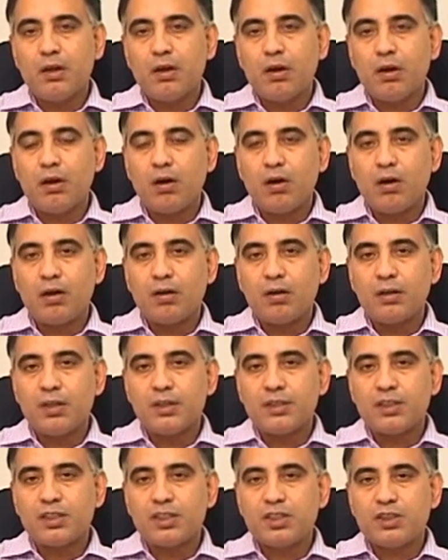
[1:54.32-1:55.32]
or
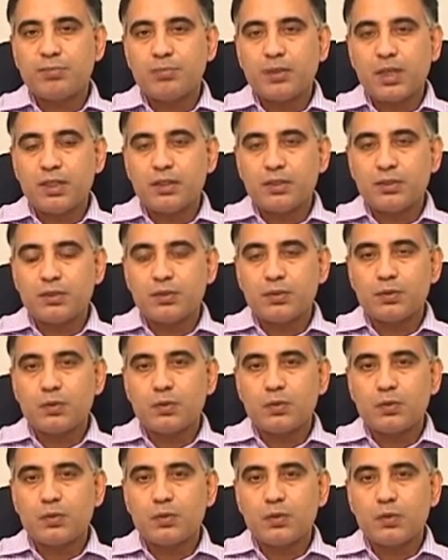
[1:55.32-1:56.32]
it can spread
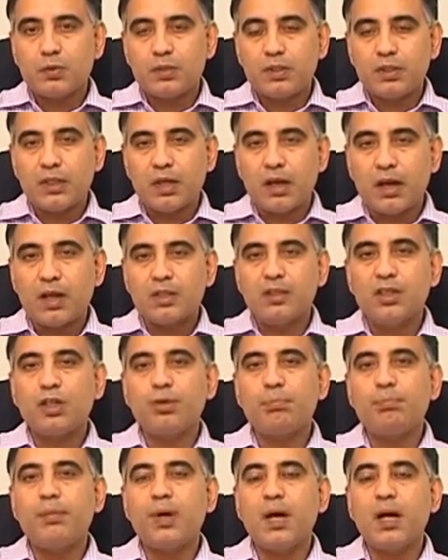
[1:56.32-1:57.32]
to the
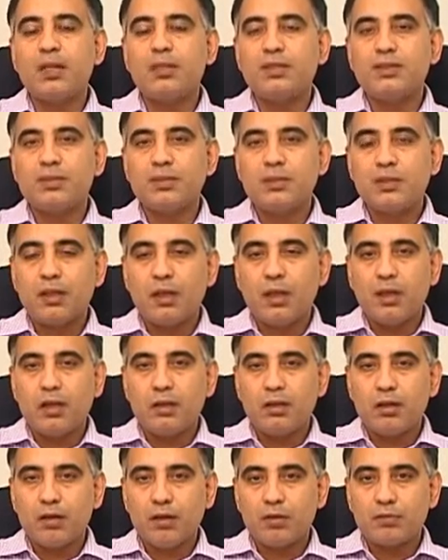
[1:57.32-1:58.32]
other parts
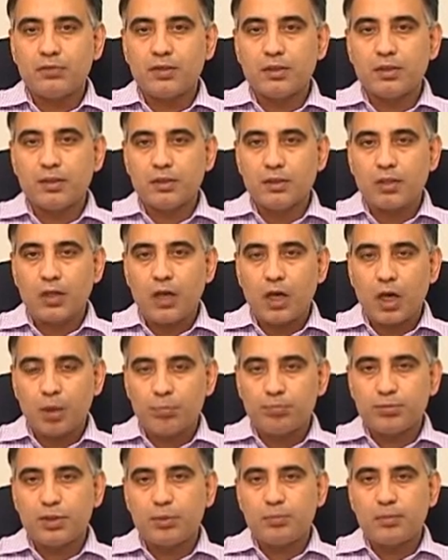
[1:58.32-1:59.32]
of the
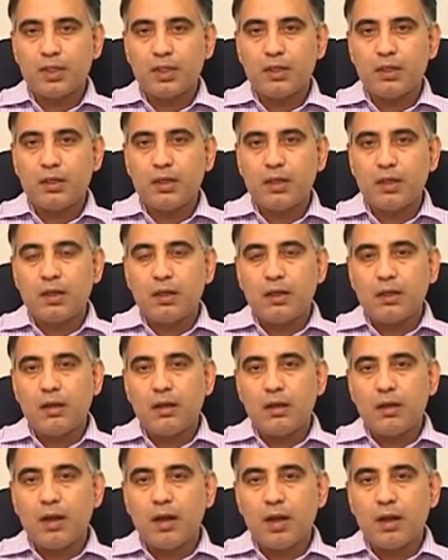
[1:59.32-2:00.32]
abdomen
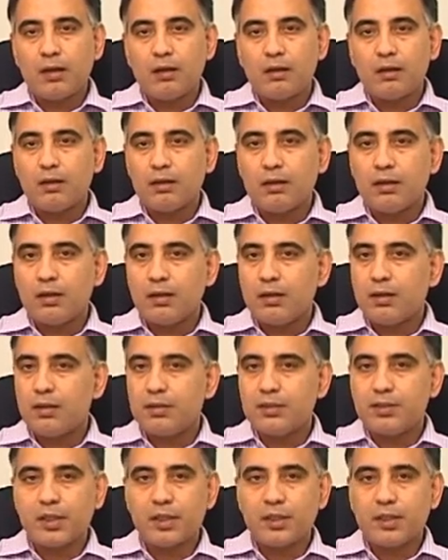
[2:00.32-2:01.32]
and uh,
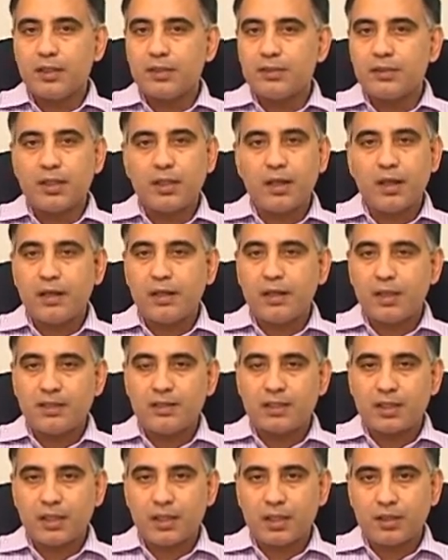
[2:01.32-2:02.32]
it can it can
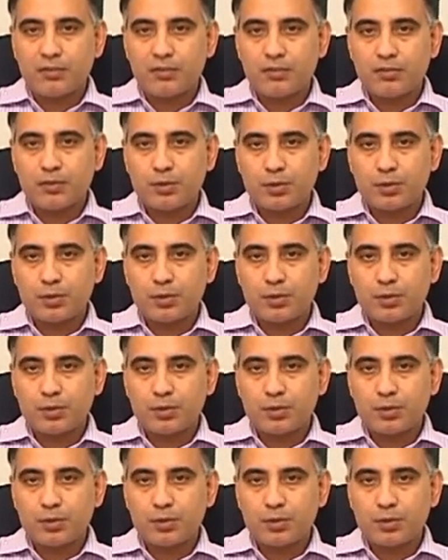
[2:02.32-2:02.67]
endanger life.